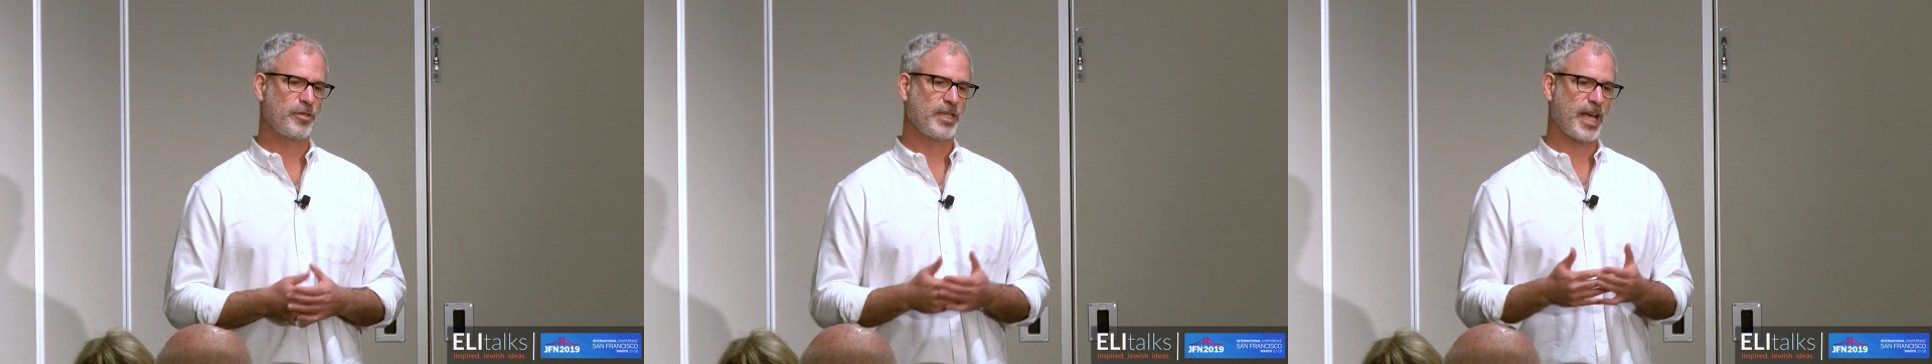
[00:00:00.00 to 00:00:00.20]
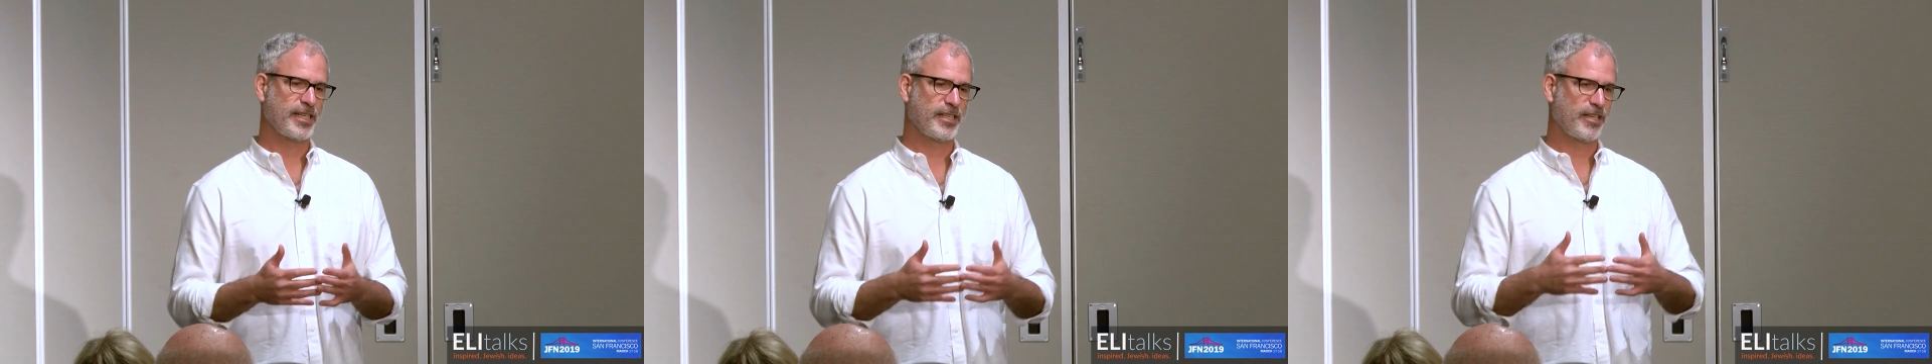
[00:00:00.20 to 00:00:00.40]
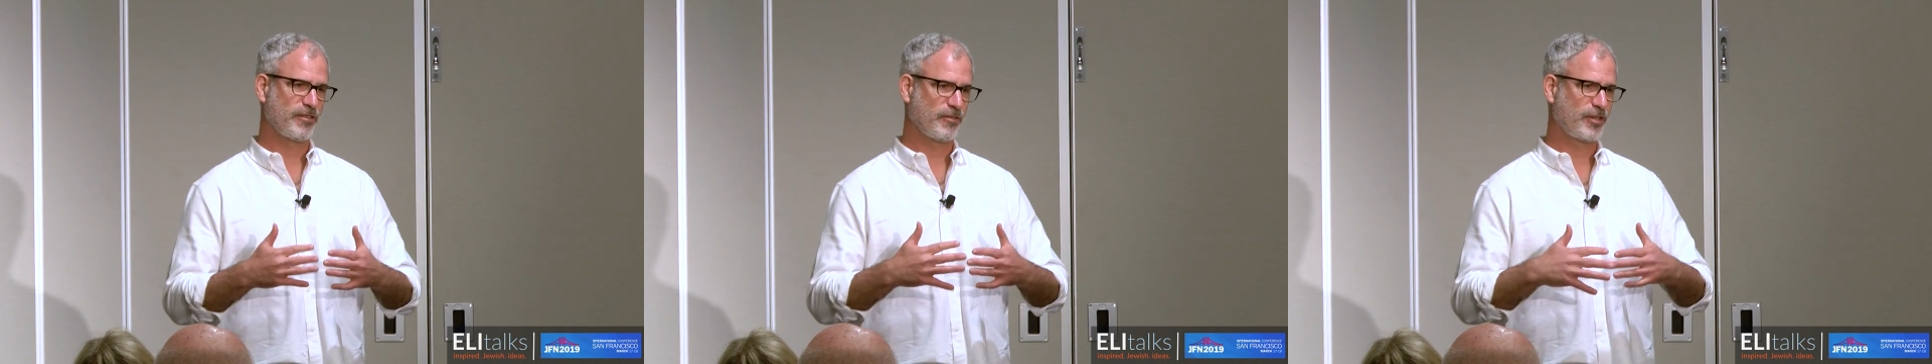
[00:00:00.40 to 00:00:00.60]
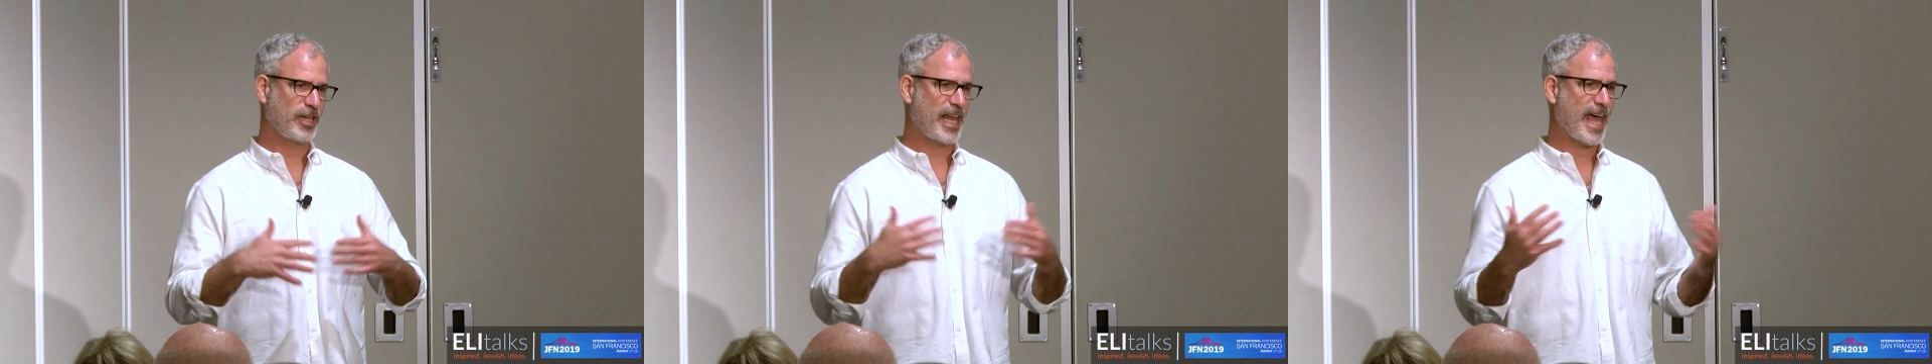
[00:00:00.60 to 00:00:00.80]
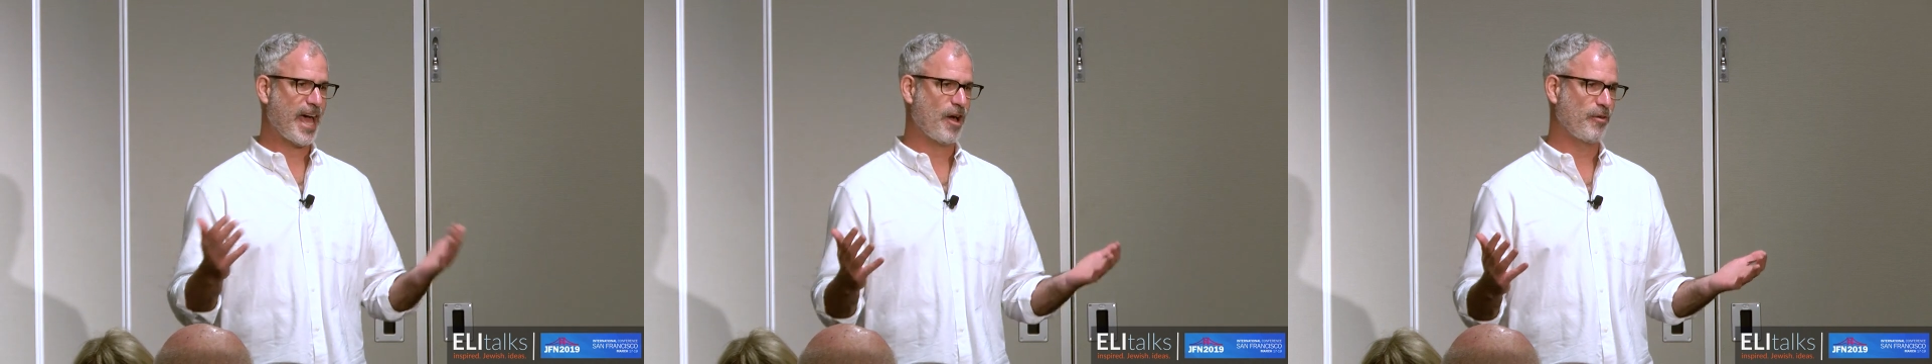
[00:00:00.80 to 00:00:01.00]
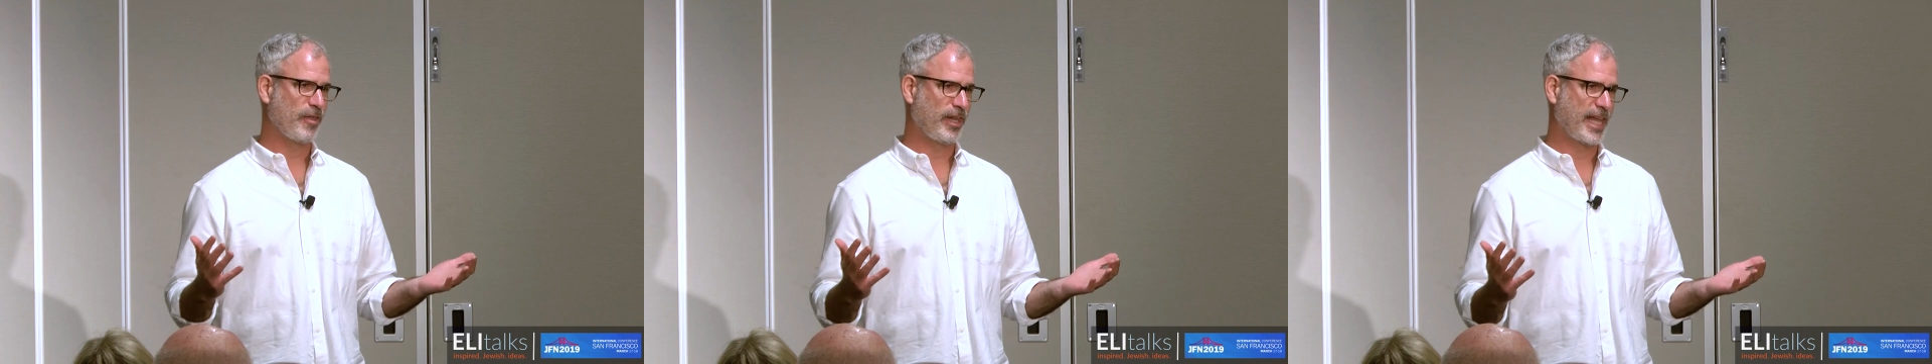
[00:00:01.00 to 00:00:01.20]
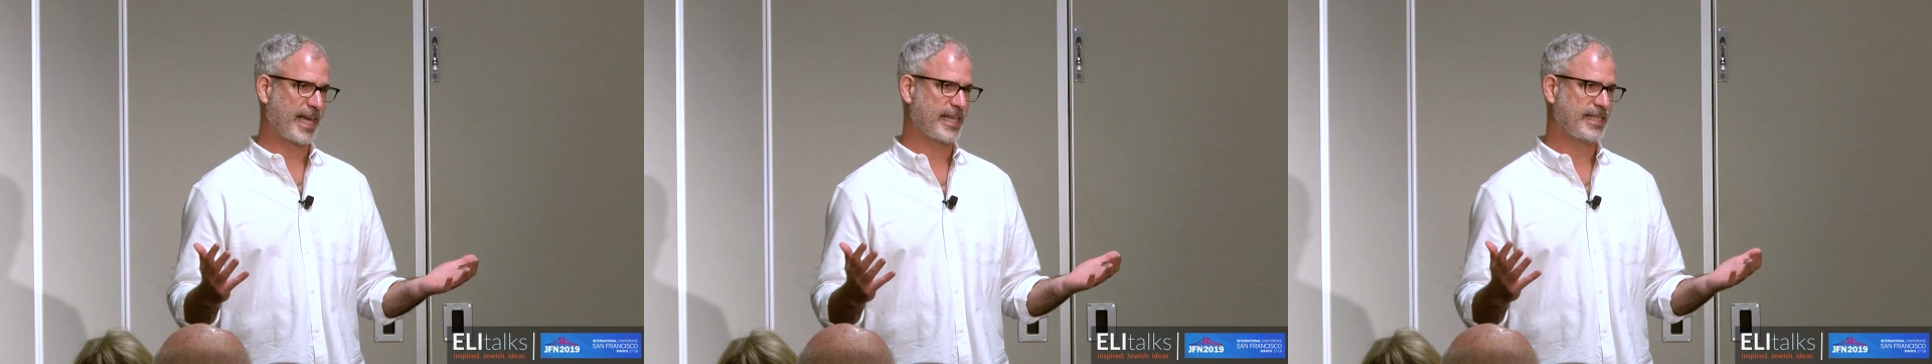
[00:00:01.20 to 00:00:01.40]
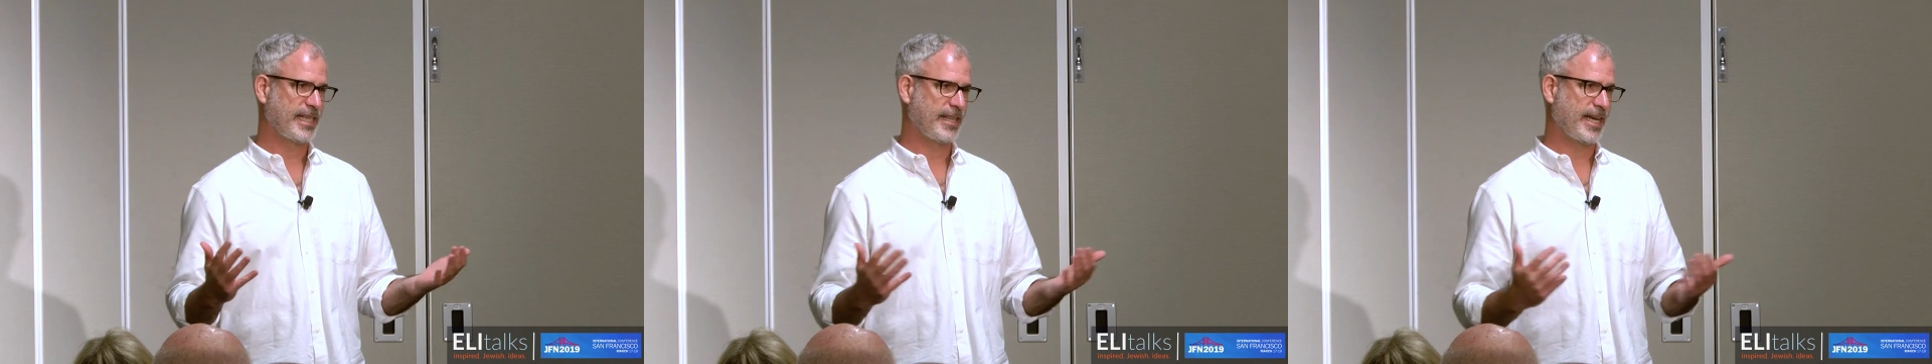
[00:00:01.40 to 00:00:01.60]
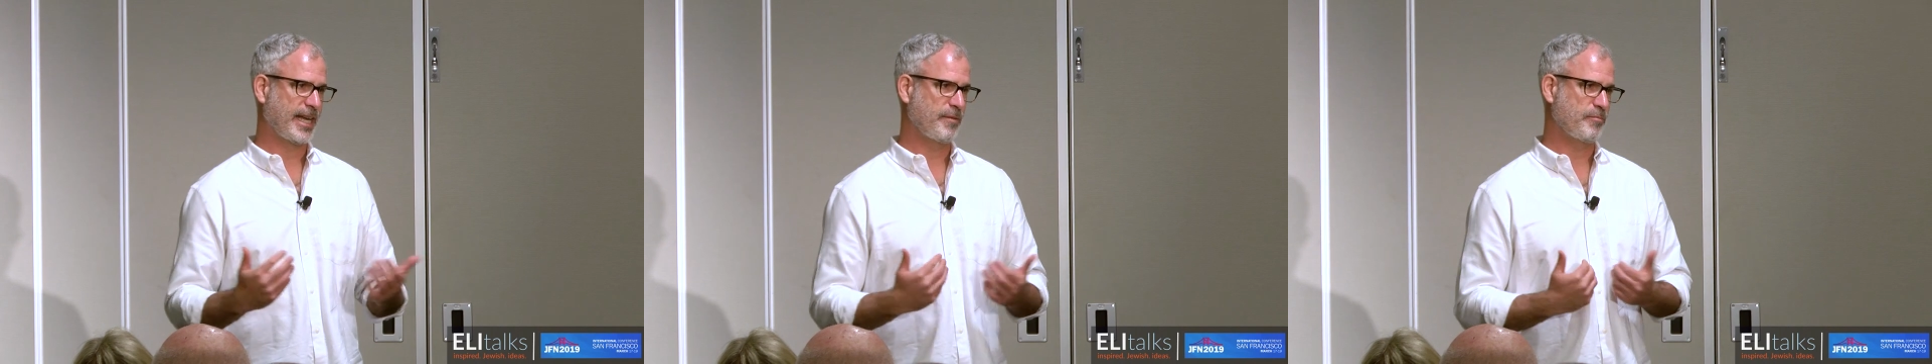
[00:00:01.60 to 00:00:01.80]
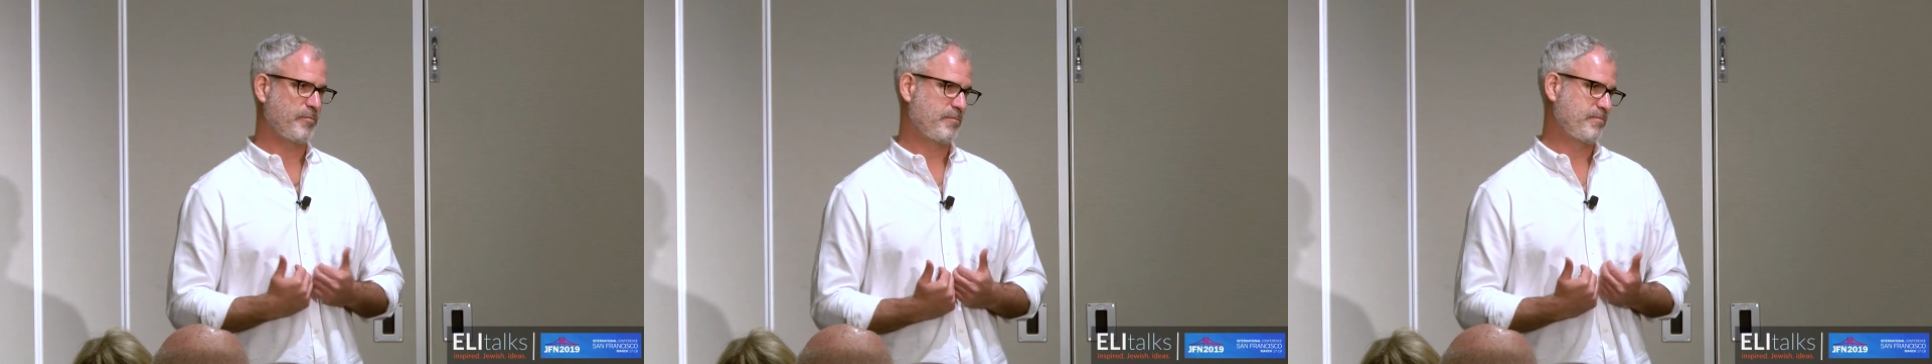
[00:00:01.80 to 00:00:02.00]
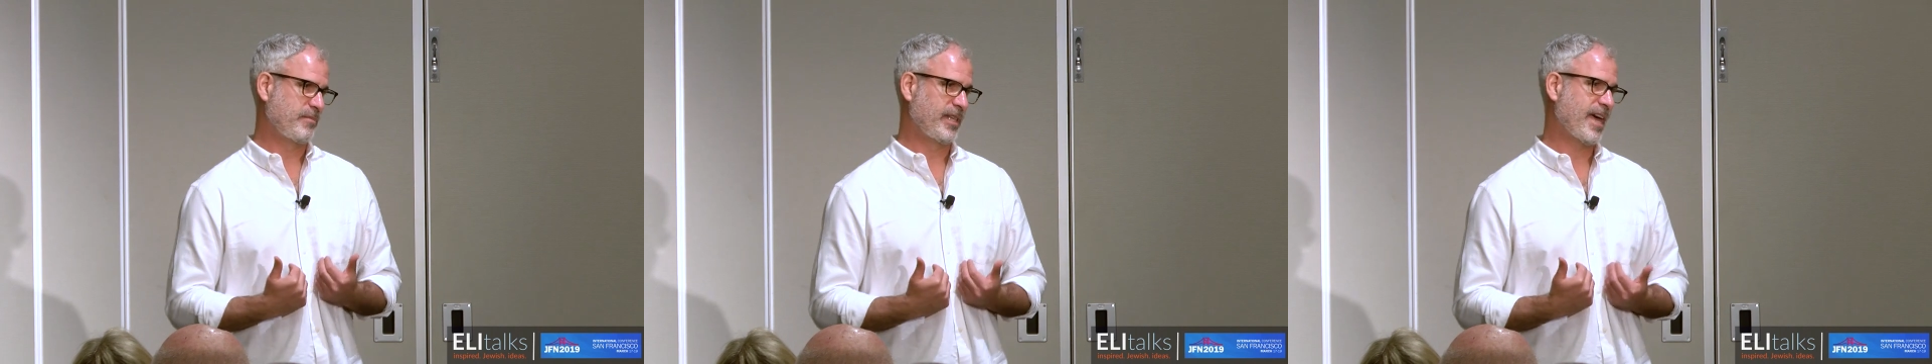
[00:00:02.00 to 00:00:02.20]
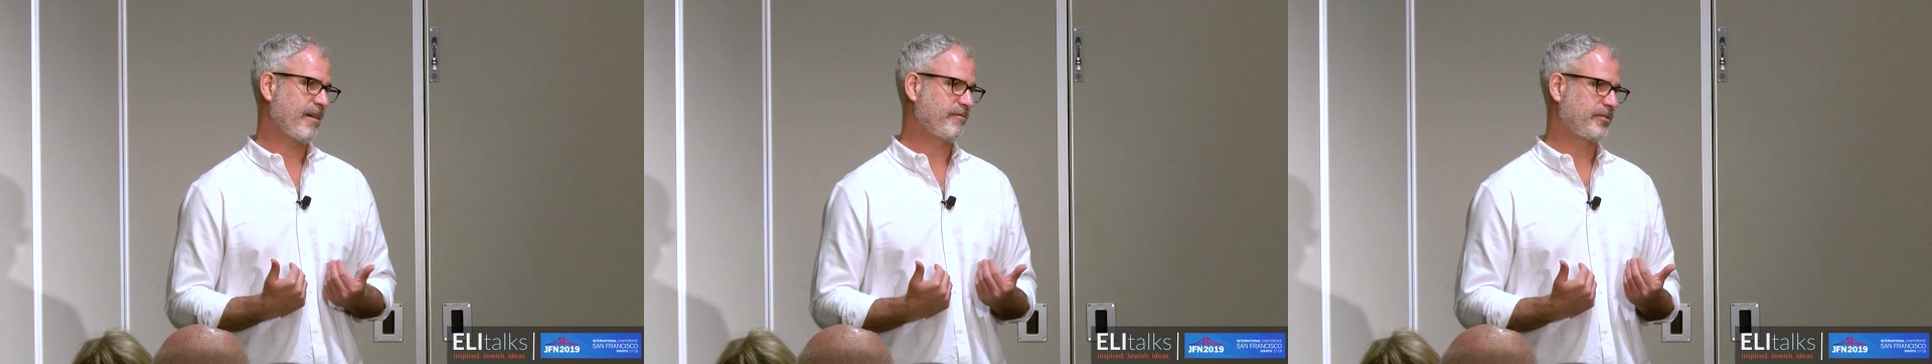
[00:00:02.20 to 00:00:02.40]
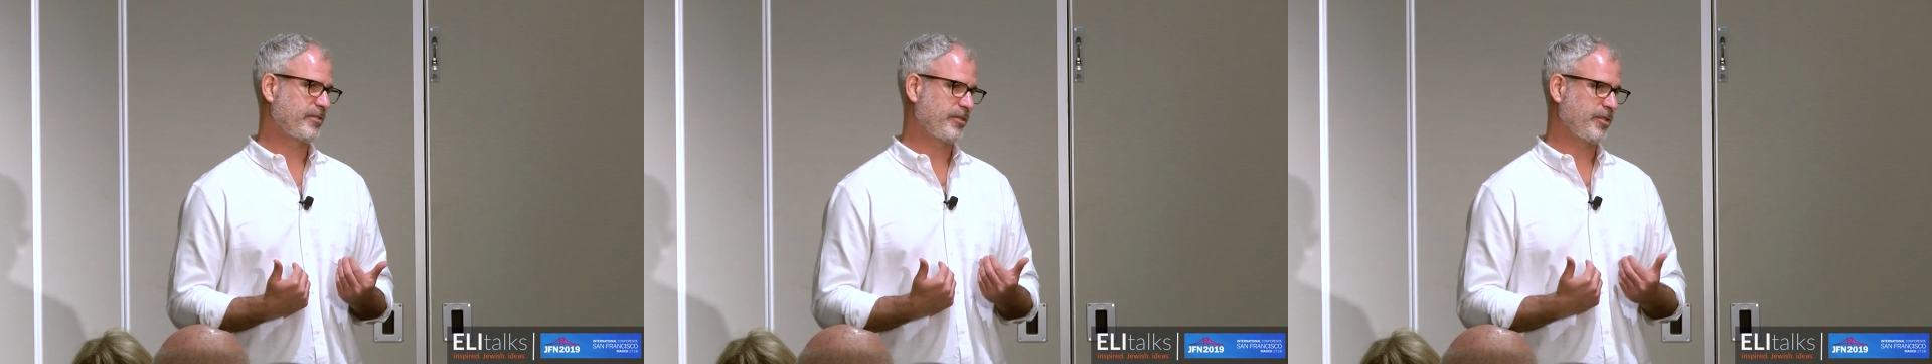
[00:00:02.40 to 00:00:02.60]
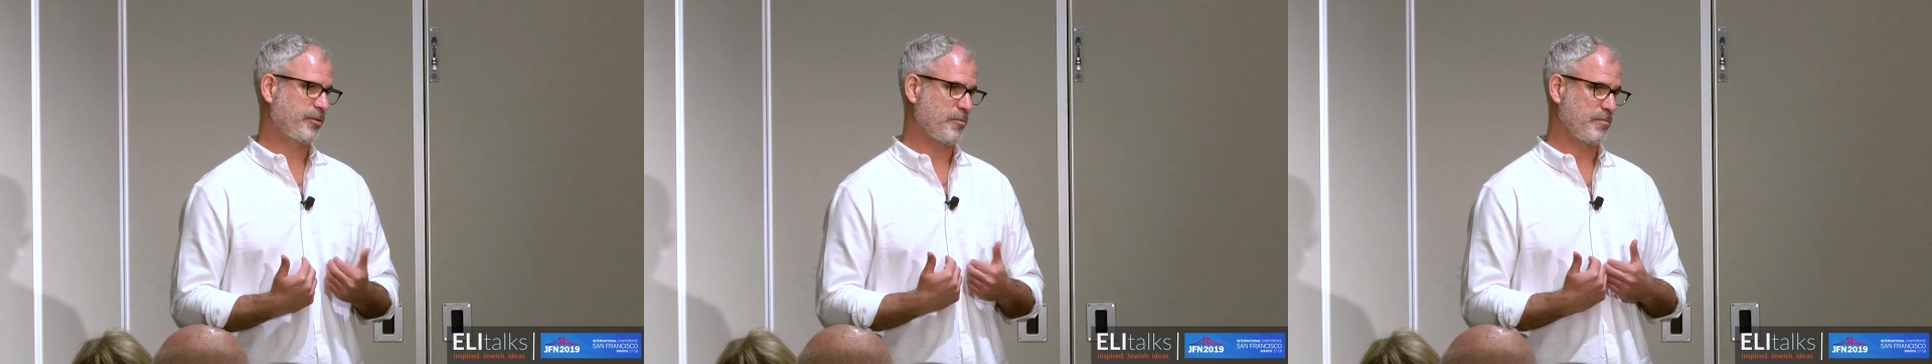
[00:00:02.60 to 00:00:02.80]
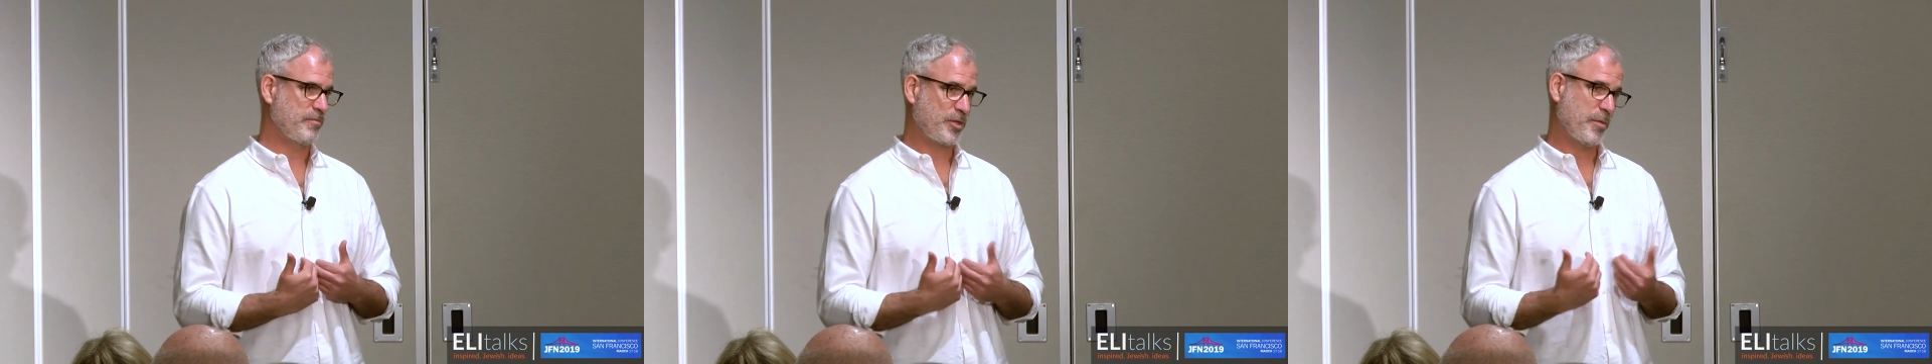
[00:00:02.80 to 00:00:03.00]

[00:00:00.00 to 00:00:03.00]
doesn't cloud the legacy that he left to,